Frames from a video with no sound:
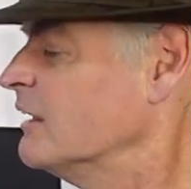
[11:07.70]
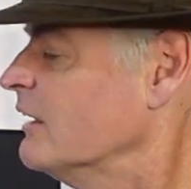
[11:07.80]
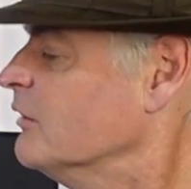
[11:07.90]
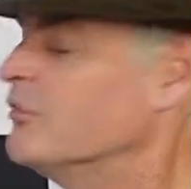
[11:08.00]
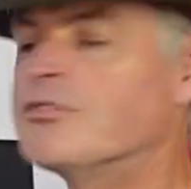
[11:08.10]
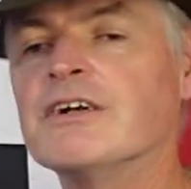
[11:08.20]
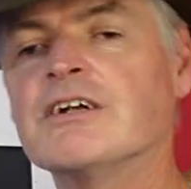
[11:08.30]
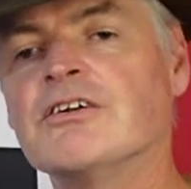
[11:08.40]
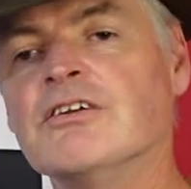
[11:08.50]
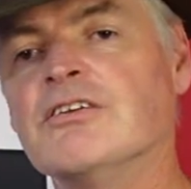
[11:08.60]
low
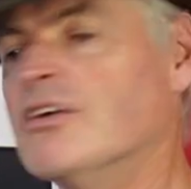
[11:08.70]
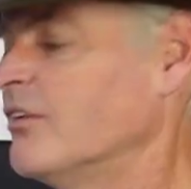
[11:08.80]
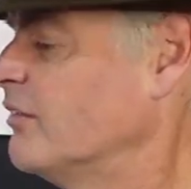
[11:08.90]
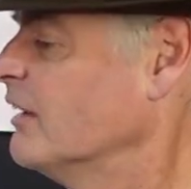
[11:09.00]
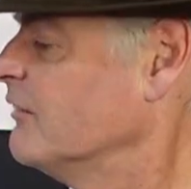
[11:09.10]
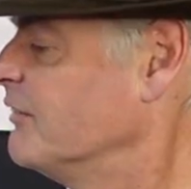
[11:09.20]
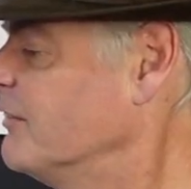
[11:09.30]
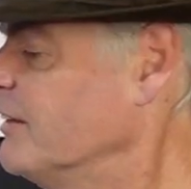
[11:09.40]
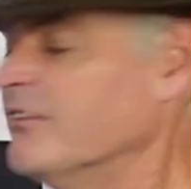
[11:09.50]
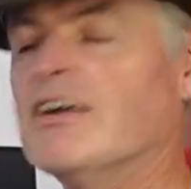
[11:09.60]
friction
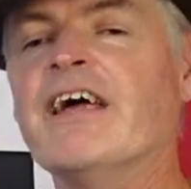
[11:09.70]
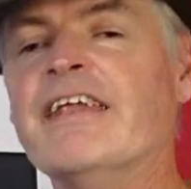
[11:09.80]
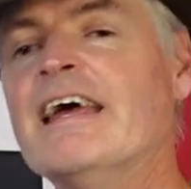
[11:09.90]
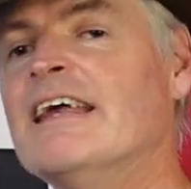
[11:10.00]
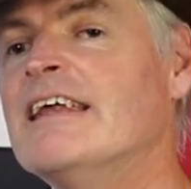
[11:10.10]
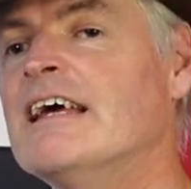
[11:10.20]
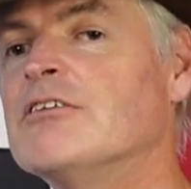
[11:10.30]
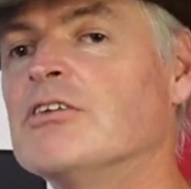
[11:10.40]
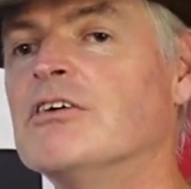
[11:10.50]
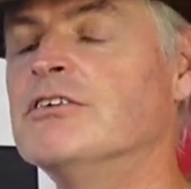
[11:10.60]
surfaces, they're there
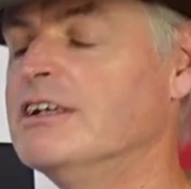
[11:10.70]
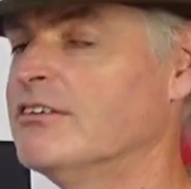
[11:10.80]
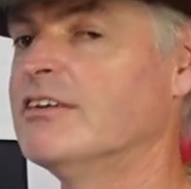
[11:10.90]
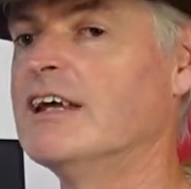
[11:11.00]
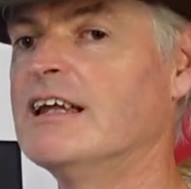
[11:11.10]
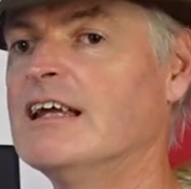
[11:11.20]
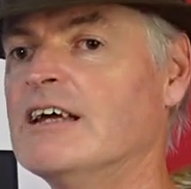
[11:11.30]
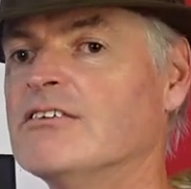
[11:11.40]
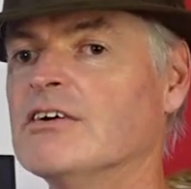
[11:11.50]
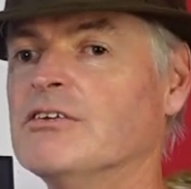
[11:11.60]
for a reason. They're
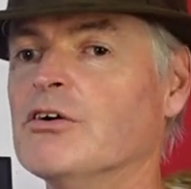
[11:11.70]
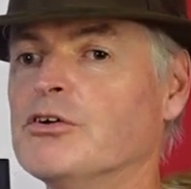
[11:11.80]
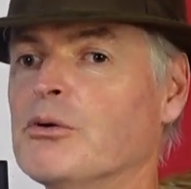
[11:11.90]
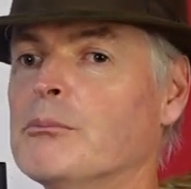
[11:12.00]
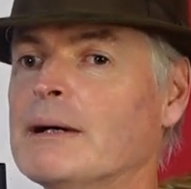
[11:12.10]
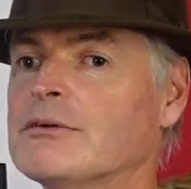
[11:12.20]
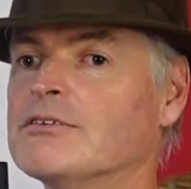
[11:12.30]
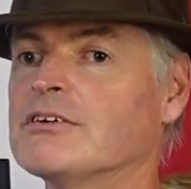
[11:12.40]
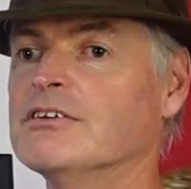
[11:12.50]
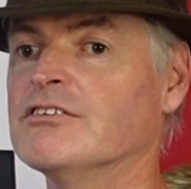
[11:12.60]
there so your
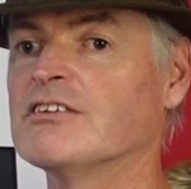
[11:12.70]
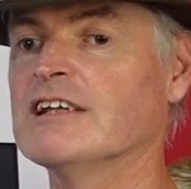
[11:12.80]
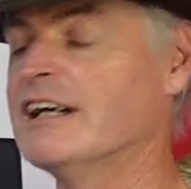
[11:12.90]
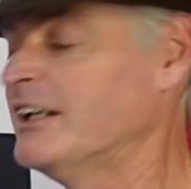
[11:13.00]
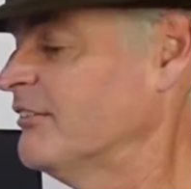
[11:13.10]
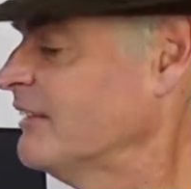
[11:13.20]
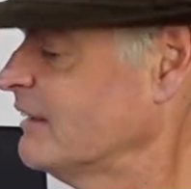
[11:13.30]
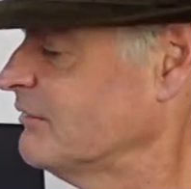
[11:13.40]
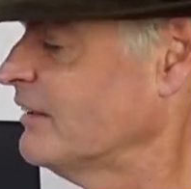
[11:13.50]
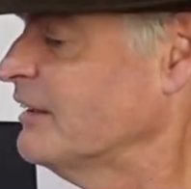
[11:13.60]
mouse can slide
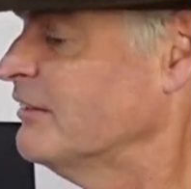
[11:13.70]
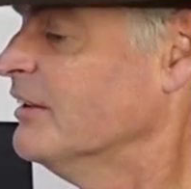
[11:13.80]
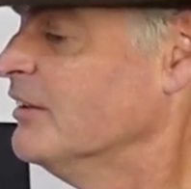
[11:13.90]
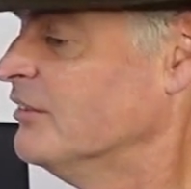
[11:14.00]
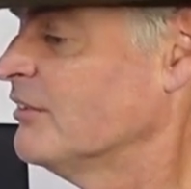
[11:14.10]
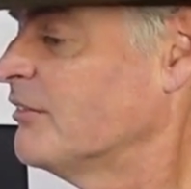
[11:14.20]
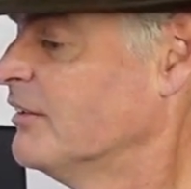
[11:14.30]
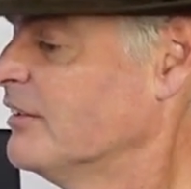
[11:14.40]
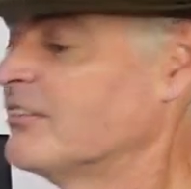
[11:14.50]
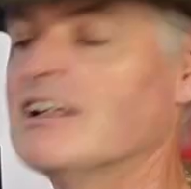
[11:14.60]
around, and just
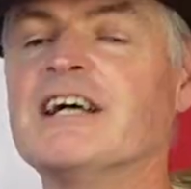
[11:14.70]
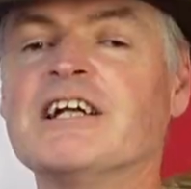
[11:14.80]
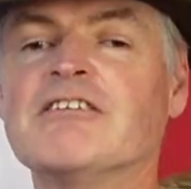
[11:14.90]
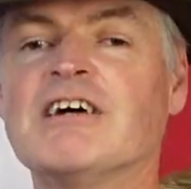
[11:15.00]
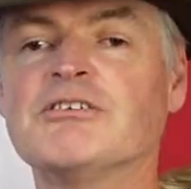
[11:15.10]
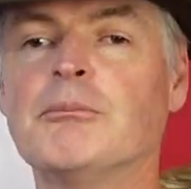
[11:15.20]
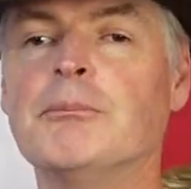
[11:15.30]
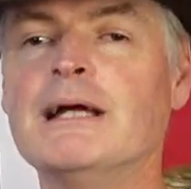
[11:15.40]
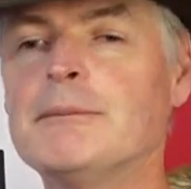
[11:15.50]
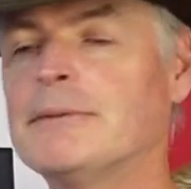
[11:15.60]
sliding around on
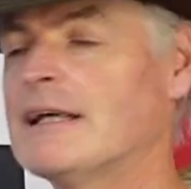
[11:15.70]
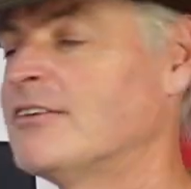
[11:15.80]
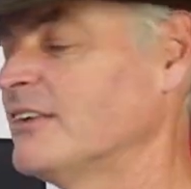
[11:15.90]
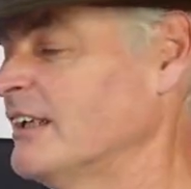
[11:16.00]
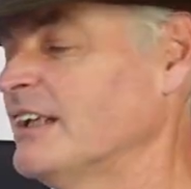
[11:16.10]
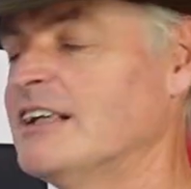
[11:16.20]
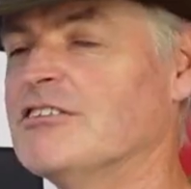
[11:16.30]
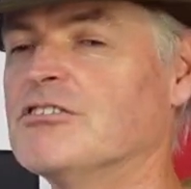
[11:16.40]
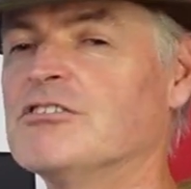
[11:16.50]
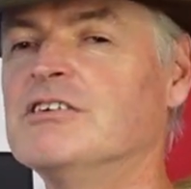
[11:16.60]
bare plastic, it
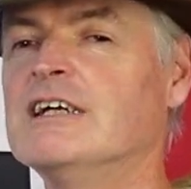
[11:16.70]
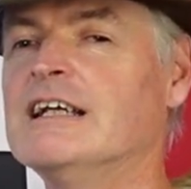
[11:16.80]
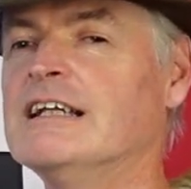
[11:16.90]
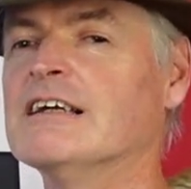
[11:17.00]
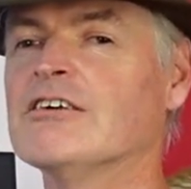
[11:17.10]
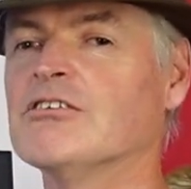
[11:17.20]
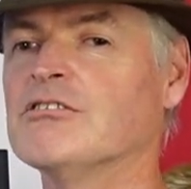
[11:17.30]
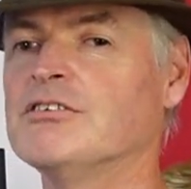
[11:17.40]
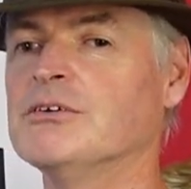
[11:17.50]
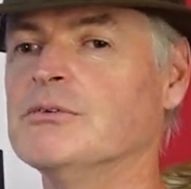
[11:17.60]
really
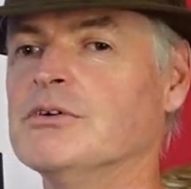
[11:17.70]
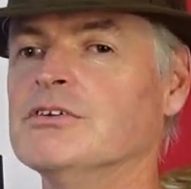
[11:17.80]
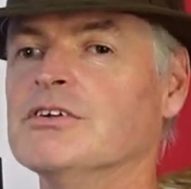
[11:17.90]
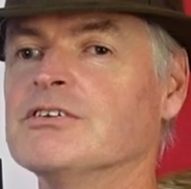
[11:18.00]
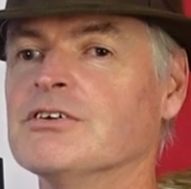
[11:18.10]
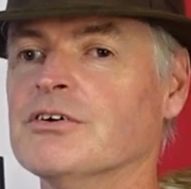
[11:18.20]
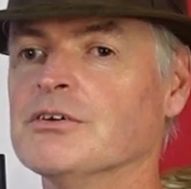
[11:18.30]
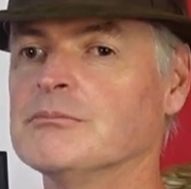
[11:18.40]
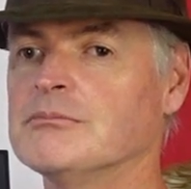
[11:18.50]
doesn't feel good at all.